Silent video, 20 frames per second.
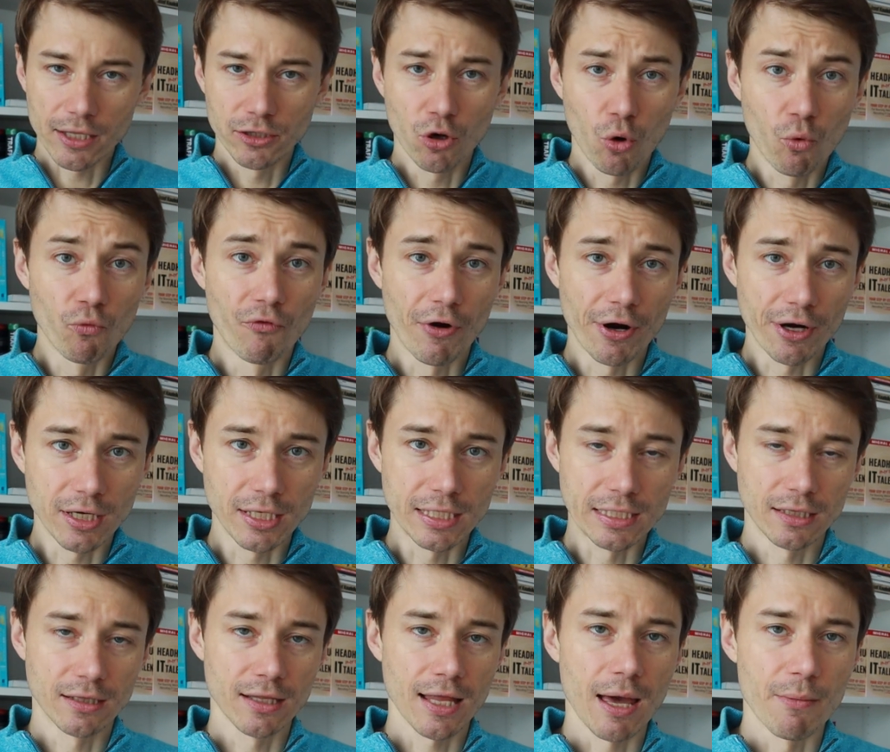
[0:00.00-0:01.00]
know very
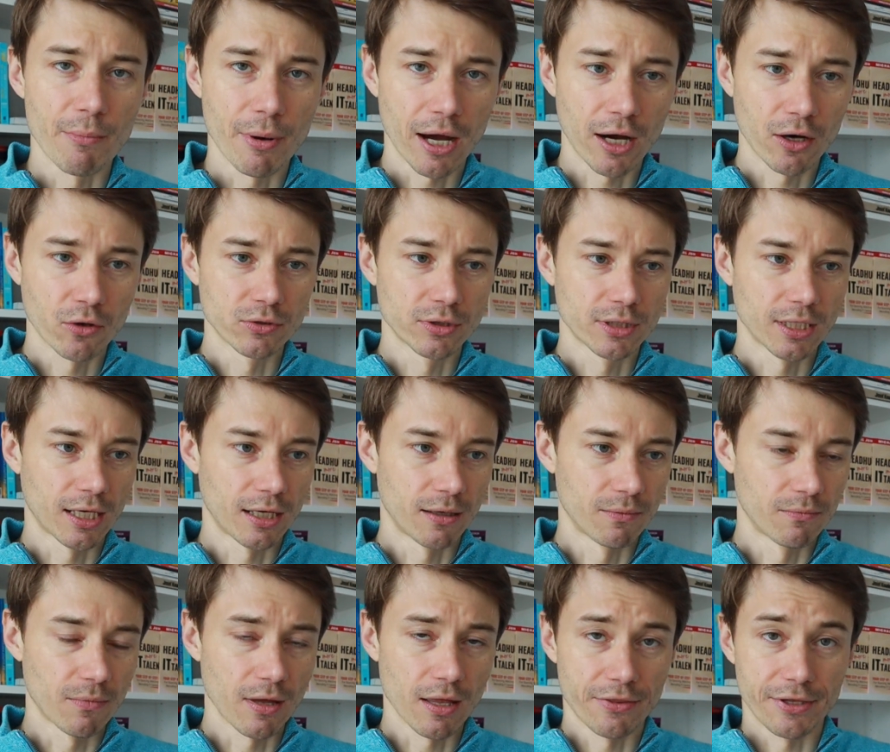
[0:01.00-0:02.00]
little about
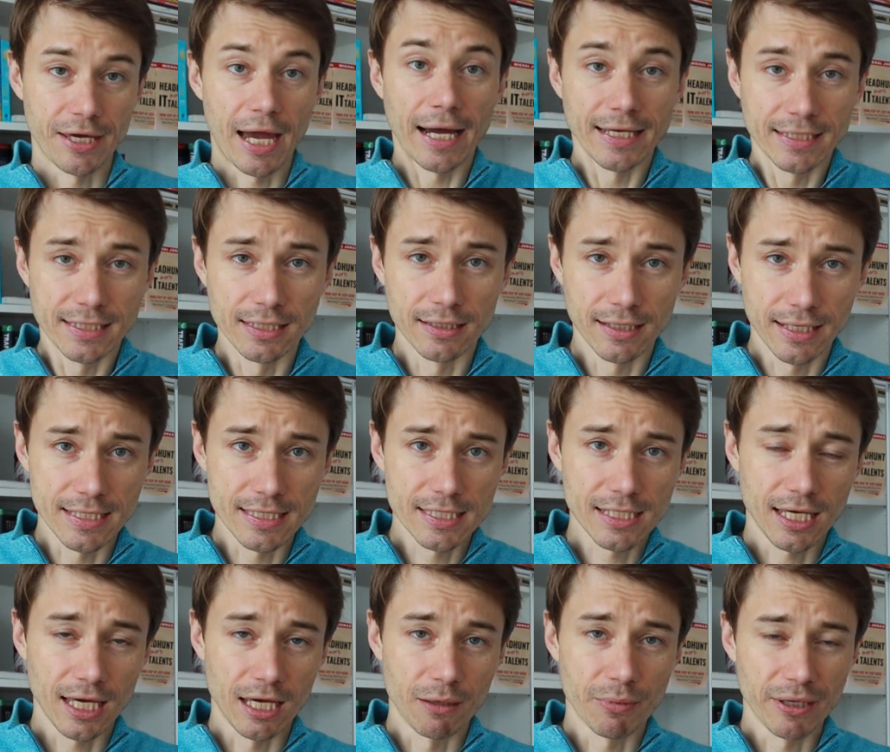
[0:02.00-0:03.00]
the IT
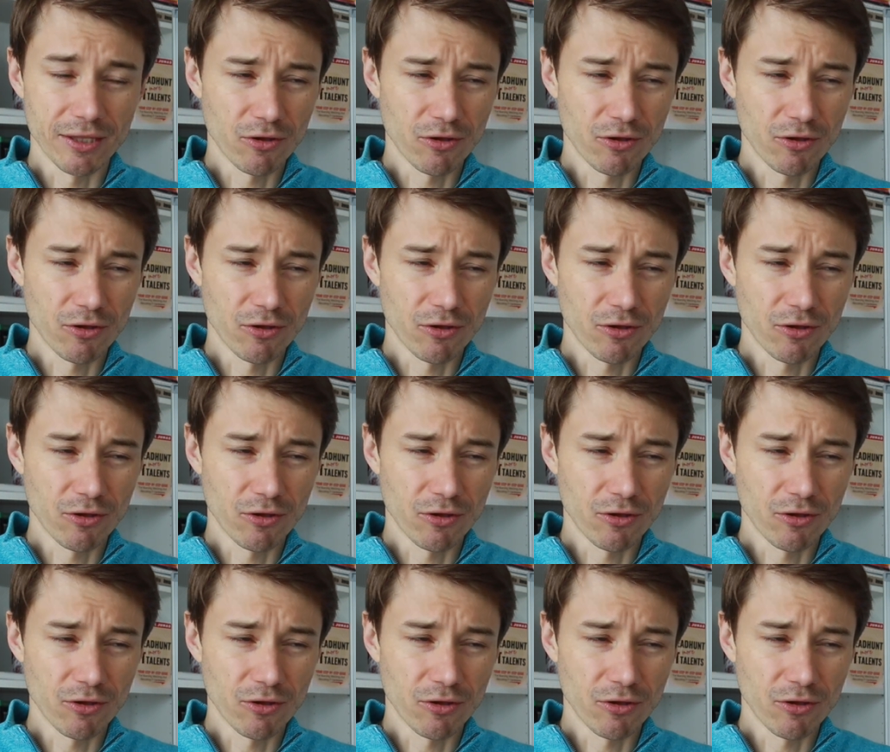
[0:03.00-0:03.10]
landscape.